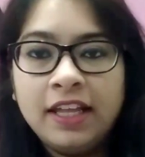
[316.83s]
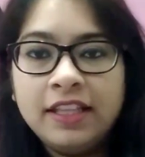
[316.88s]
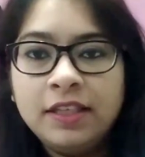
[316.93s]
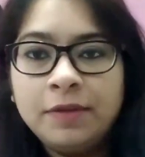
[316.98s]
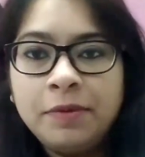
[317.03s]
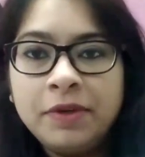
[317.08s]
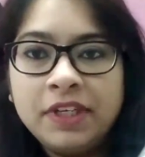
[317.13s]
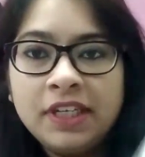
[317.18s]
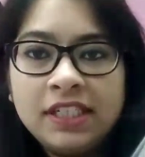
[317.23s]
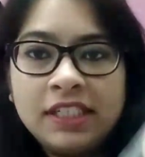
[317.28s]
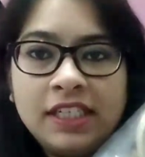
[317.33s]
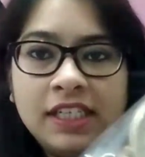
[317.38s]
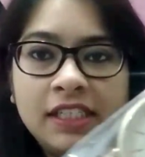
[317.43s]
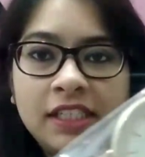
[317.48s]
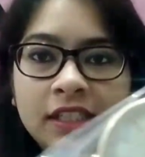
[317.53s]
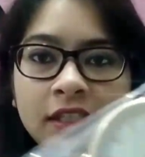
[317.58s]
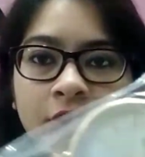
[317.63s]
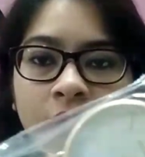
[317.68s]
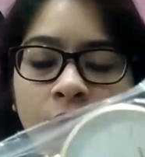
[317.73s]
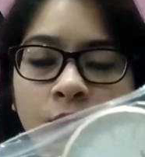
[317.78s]
It's a pretty
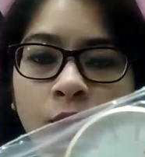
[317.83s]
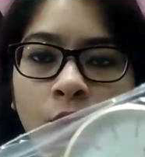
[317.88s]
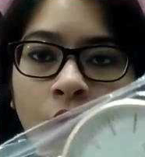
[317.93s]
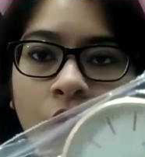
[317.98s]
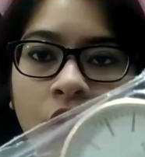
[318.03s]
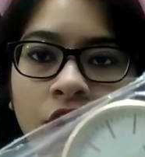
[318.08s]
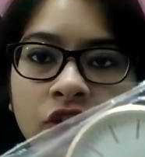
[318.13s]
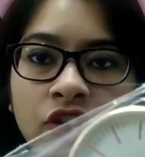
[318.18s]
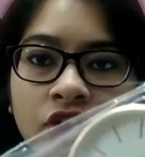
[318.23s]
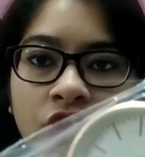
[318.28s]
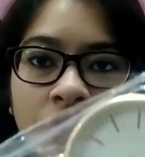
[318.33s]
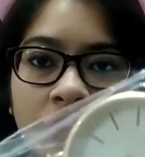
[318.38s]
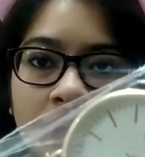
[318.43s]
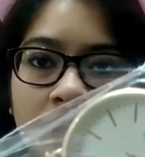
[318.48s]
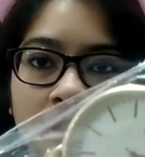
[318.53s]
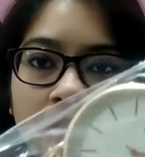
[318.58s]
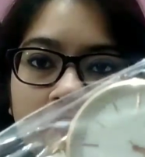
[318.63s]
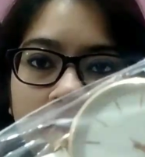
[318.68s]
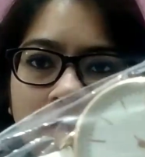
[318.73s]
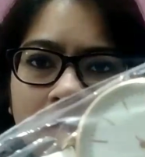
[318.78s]
decent watch.
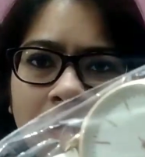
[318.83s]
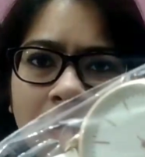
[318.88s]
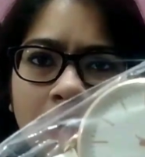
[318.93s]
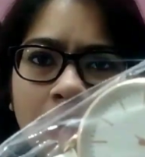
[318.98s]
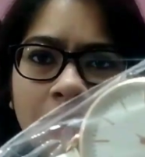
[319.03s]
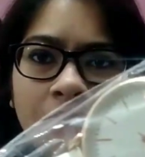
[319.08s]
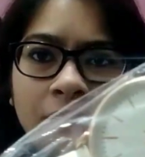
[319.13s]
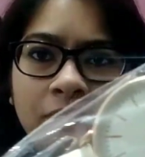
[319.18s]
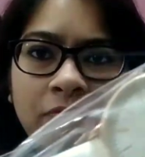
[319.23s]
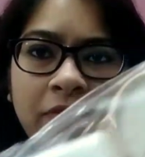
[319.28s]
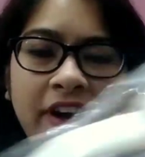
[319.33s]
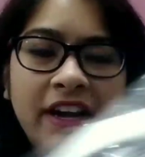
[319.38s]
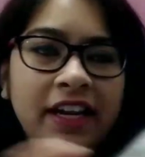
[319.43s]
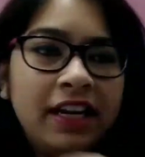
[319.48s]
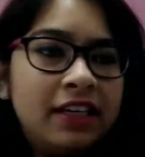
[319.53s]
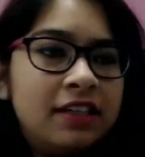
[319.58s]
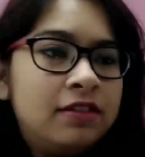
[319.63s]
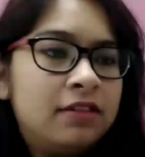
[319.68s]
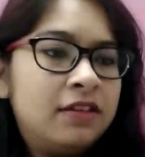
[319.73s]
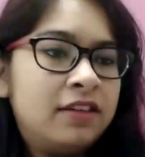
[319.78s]
It's
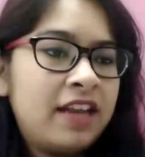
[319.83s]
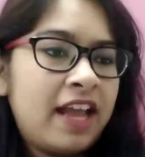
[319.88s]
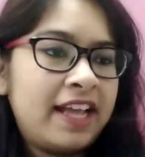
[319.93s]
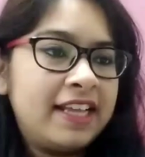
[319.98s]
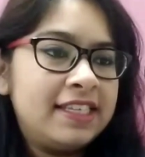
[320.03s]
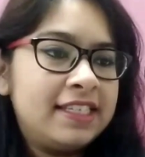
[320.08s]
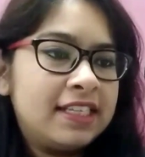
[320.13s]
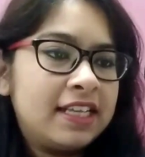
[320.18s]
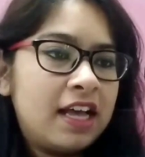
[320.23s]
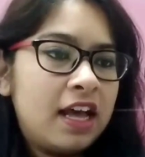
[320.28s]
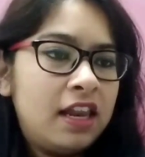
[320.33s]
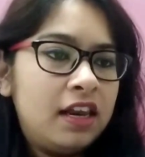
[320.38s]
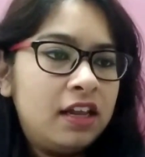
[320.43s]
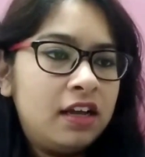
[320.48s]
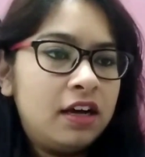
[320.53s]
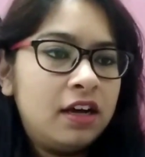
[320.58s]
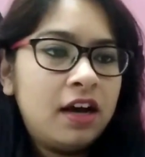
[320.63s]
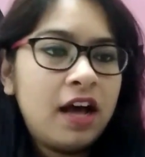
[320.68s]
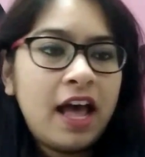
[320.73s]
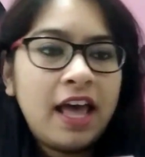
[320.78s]
very nice
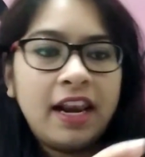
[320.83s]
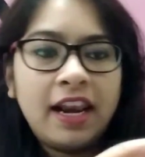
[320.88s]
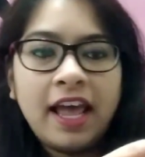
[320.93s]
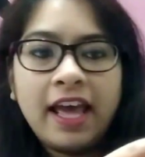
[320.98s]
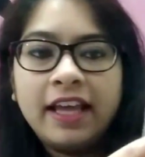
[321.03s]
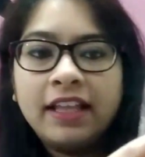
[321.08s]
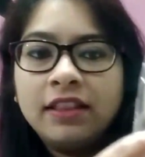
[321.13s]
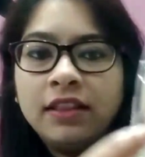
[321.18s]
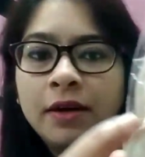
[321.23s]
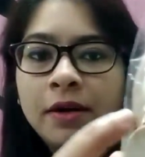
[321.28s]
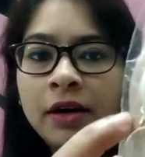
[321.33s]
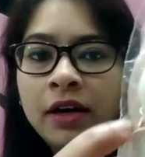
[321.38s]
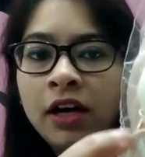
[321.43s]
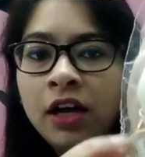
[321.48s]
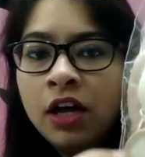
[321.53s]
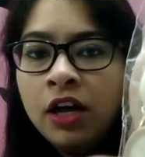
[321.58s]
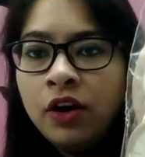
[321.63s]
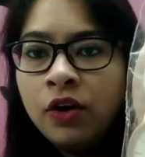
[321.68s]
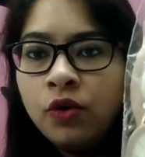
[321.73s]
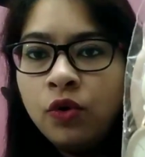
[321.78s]
color. I like the
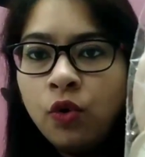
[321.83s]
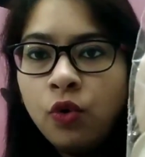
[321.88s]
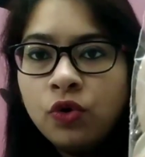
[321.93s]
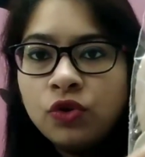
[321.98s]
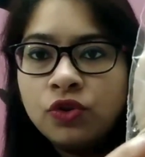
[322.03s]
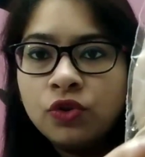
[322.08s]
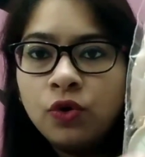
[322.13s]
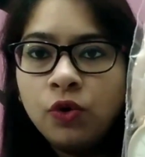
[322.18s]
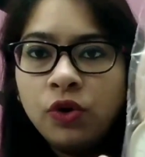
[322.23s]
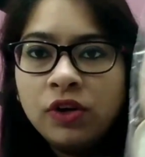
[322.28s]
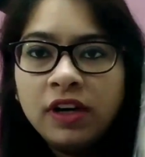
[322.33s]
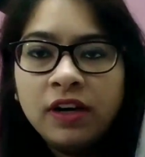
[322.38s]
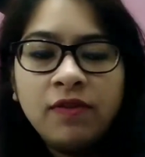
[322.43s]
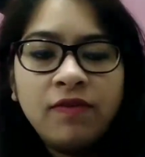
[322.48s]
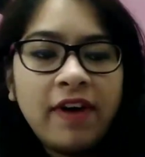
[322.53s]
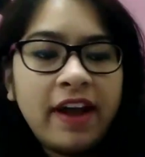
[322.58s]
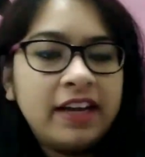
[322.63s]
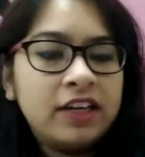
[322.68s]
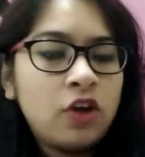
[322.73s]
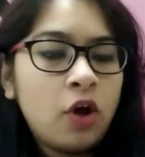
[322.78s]
rose gold
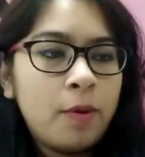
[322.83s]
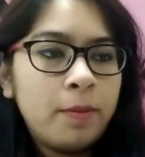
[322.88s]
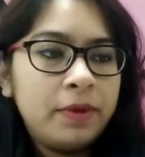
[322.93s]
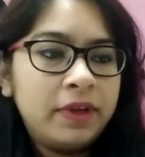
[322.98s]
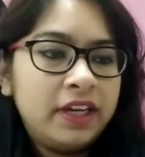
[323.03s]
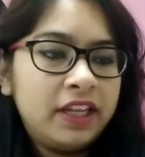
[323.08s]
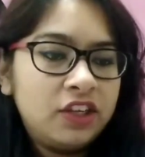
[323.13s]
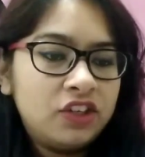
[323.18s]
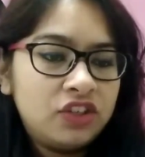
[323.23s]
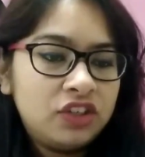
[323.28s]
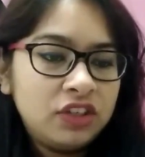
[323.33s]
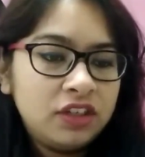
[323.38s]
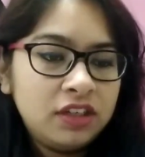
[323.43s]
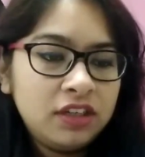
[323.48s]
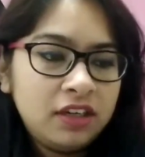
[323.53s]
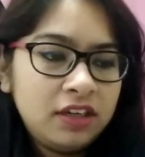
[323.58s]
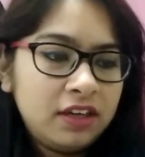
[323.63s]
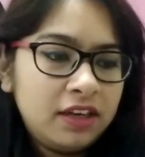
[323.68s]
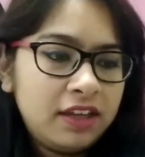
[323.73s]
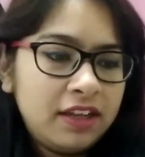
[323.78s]
and white
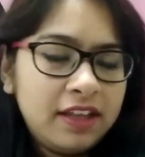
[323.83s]
combination.